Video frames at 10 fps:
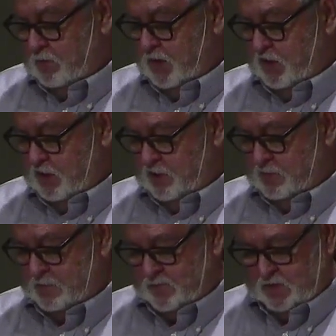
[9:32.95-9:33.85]
made.
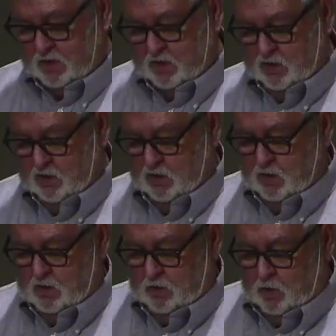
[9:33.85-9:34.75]

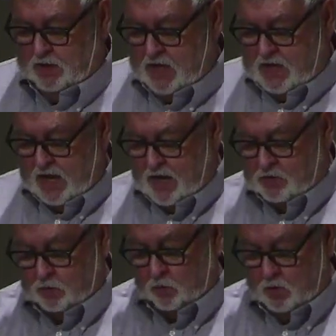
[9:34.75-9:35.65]
One day he
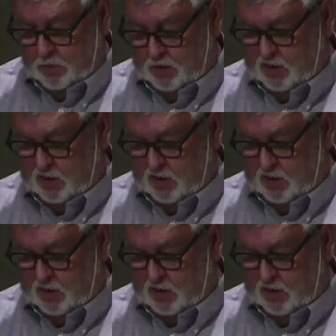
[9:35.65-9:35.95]
asked the woman,